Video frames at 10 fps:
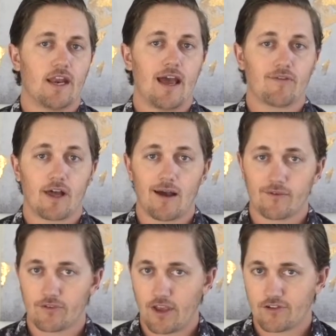and have a
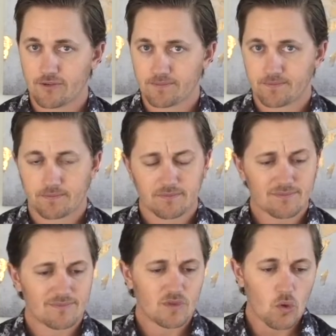conversation
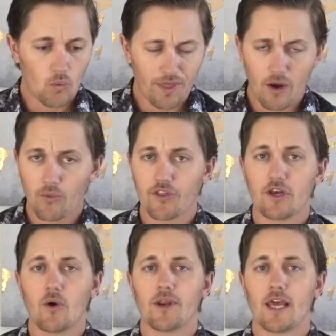without really
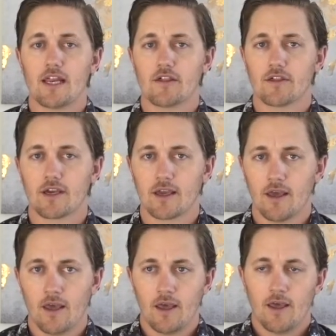knowing anything.